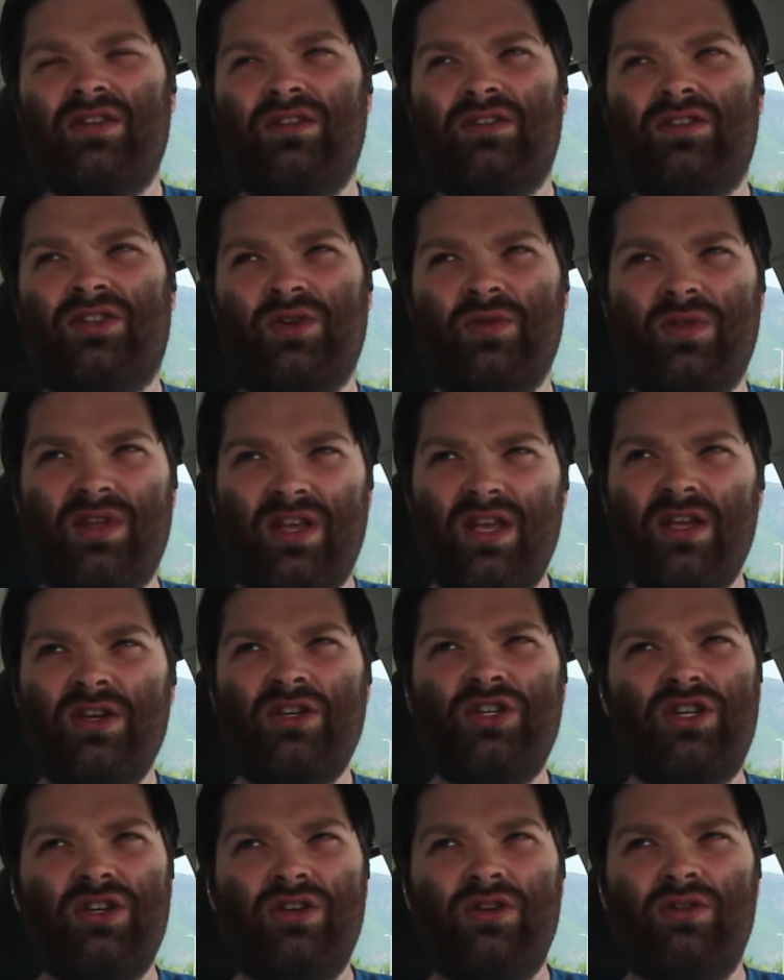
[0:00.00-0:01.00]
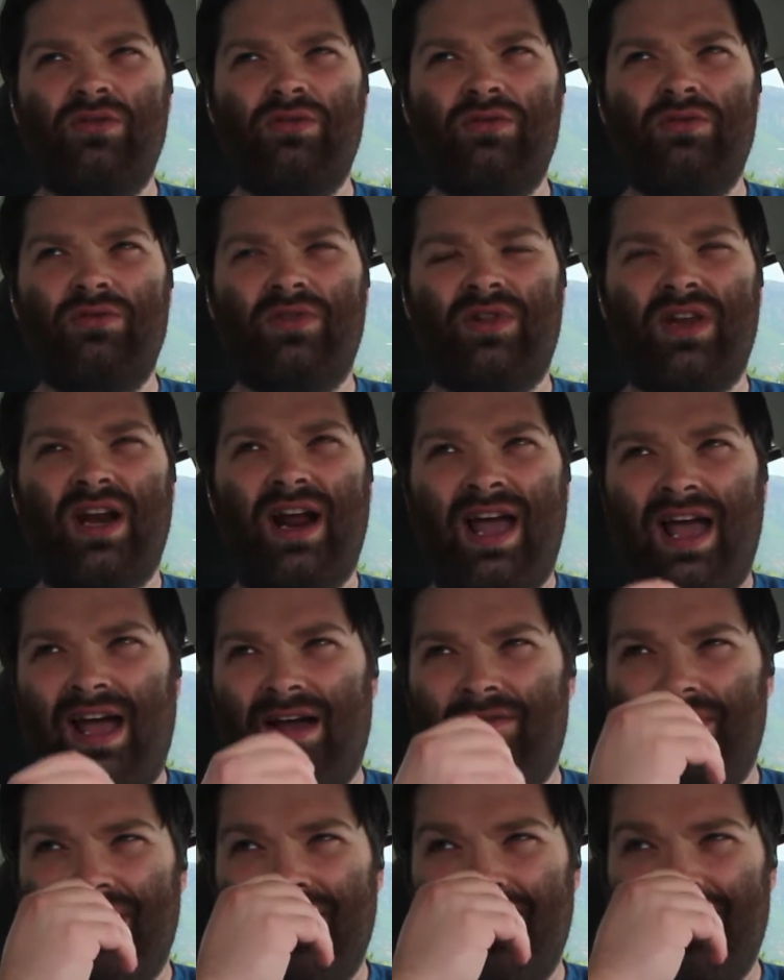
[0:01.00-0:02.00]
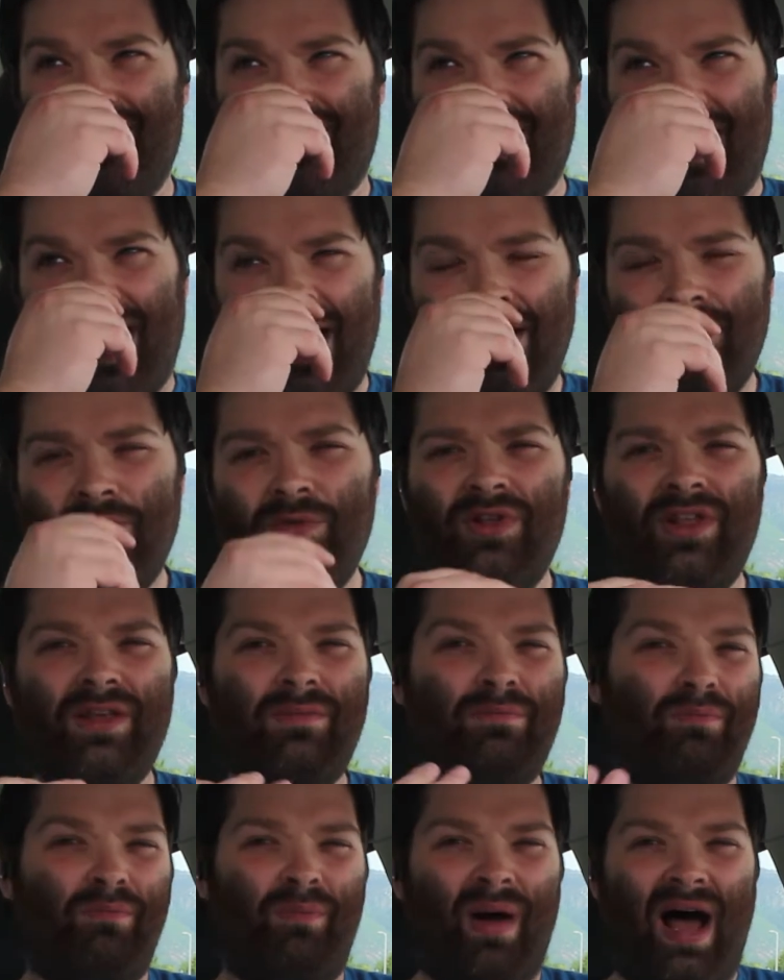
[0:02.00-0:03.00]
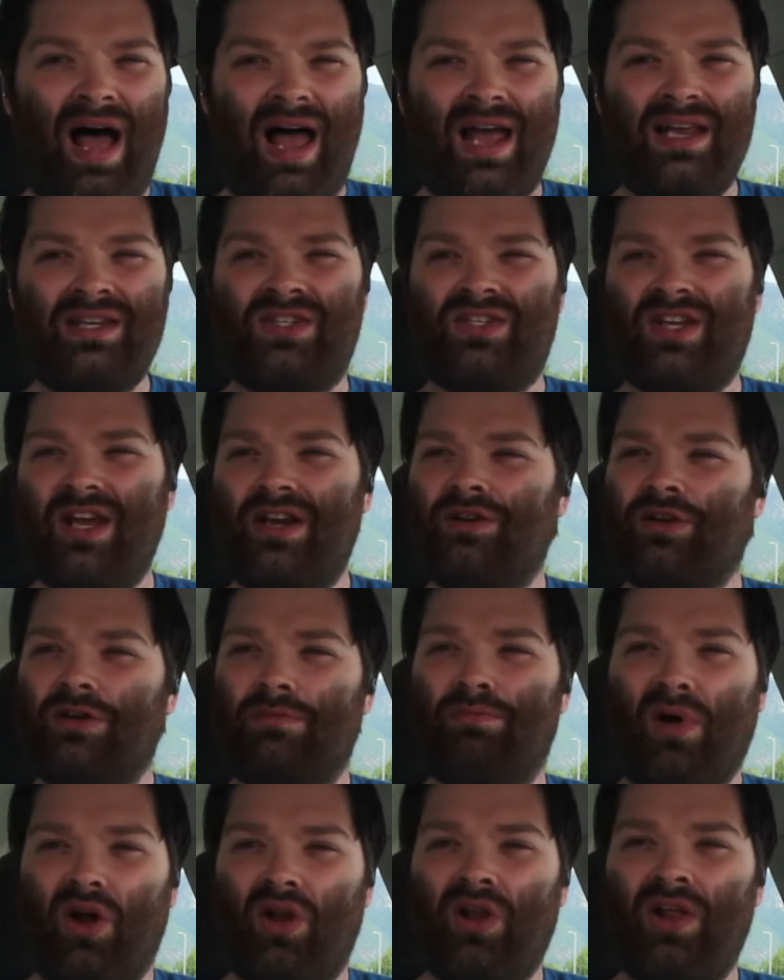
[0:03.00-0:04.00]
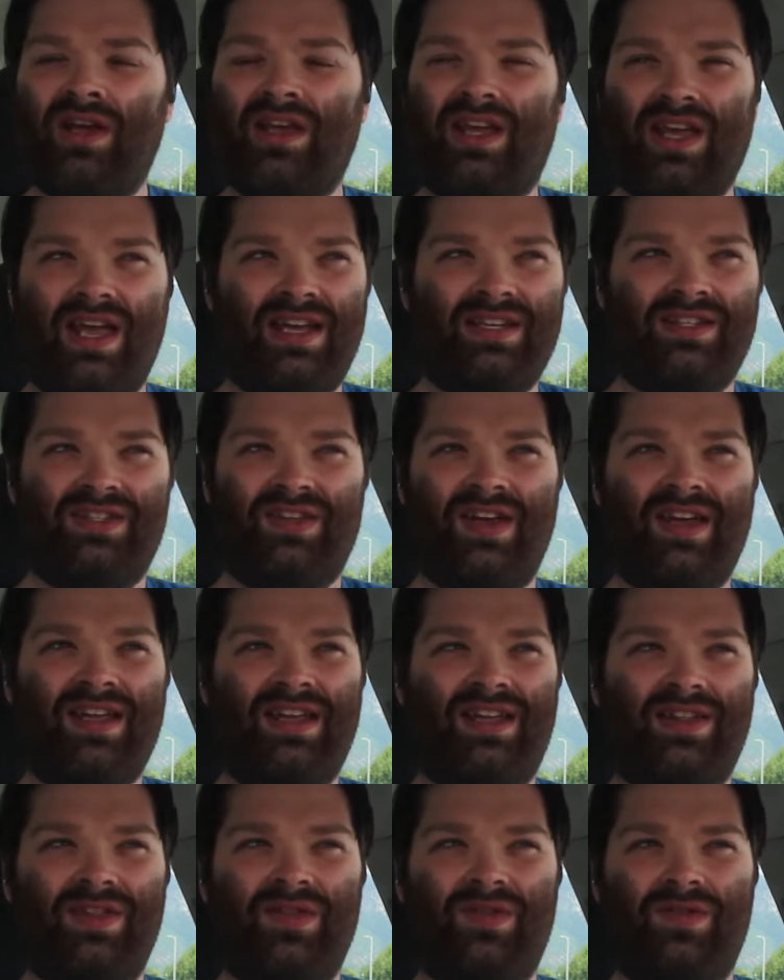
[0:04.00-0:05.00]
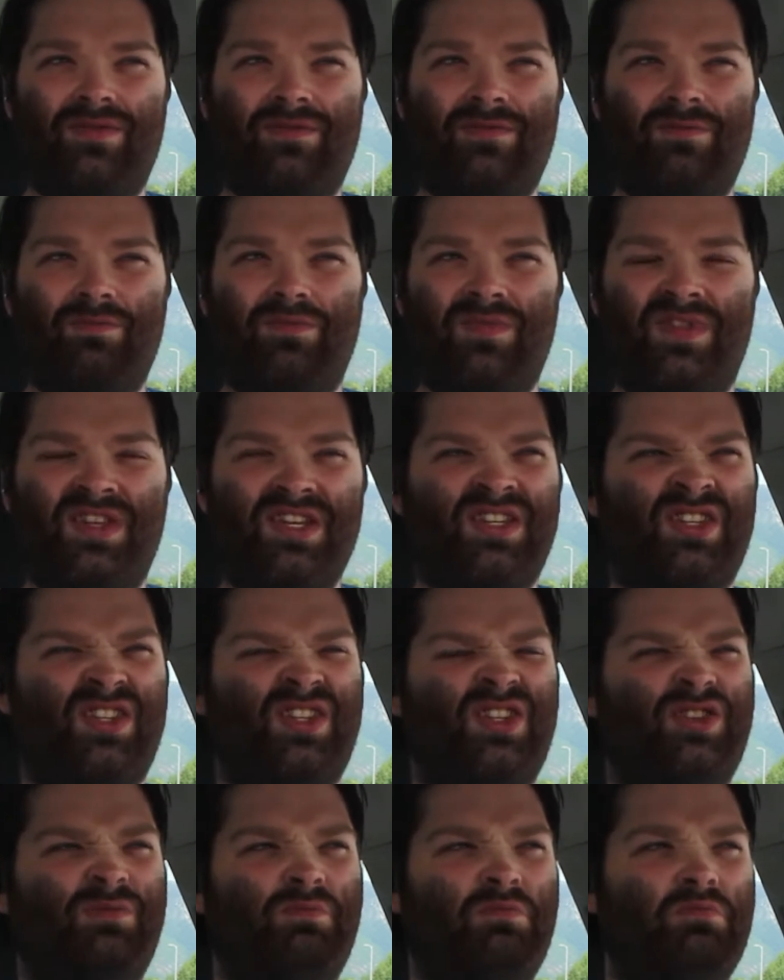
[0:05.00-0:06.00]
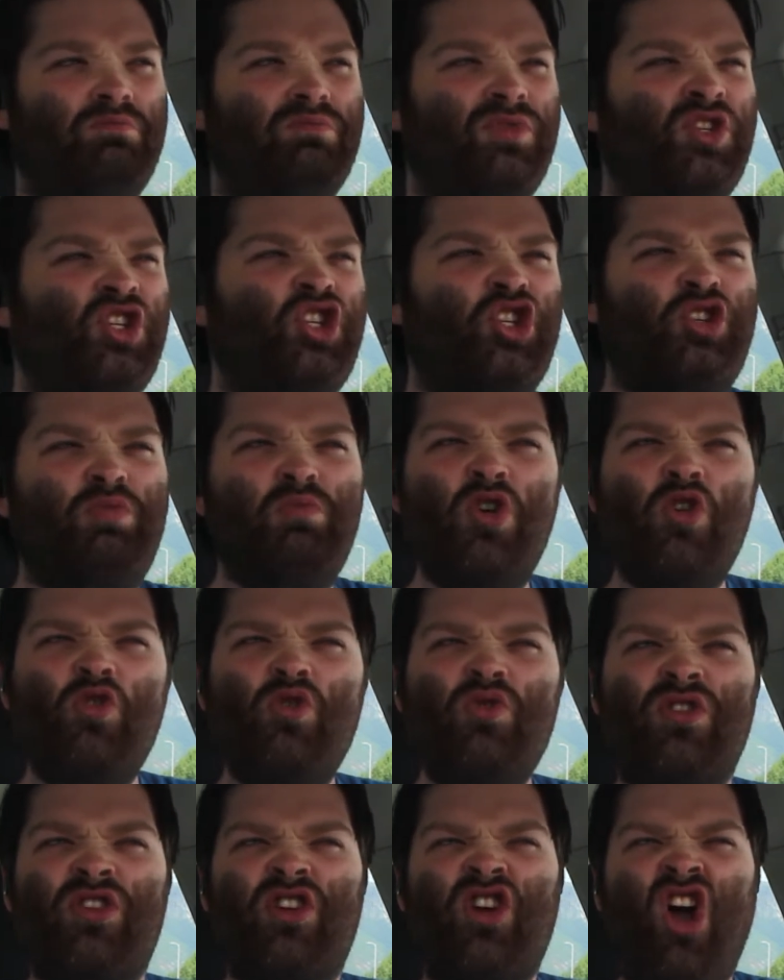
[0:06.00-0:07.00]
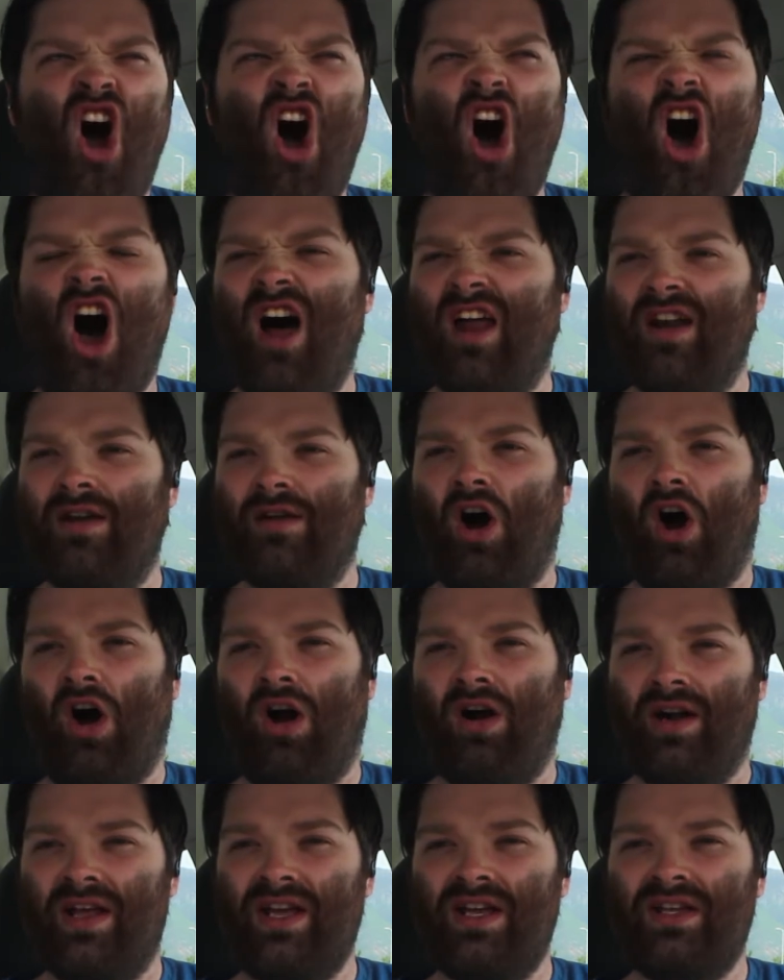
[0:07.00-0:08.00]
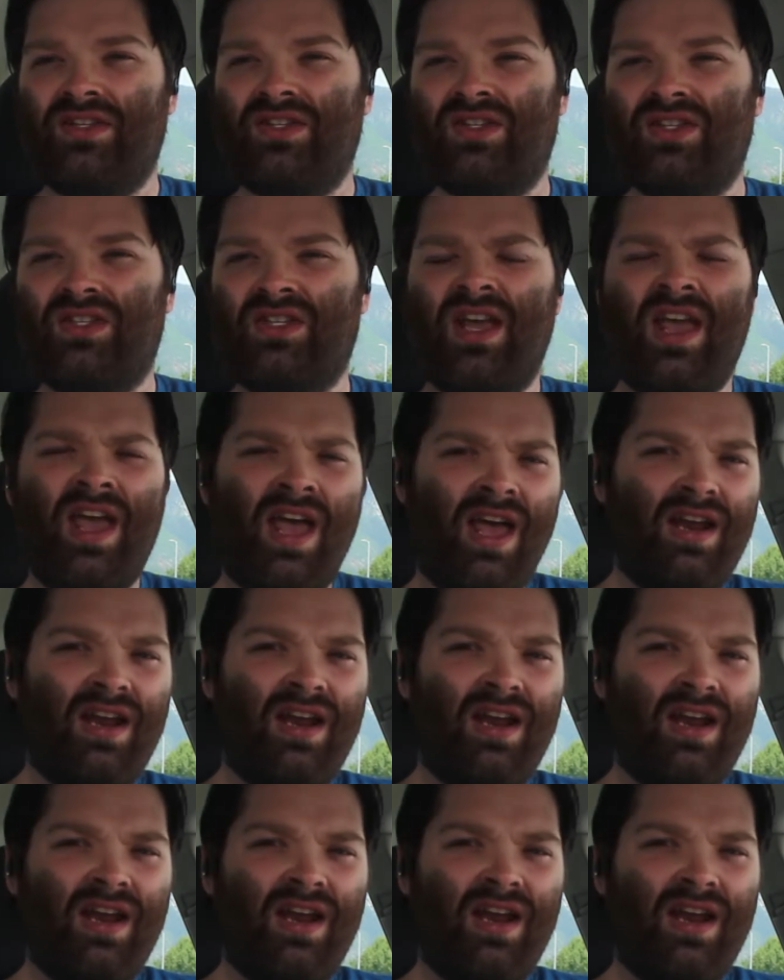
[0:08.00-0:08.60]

So the issue that I have is I don't really buy Sandra Bullock as, like, this smooth con artist.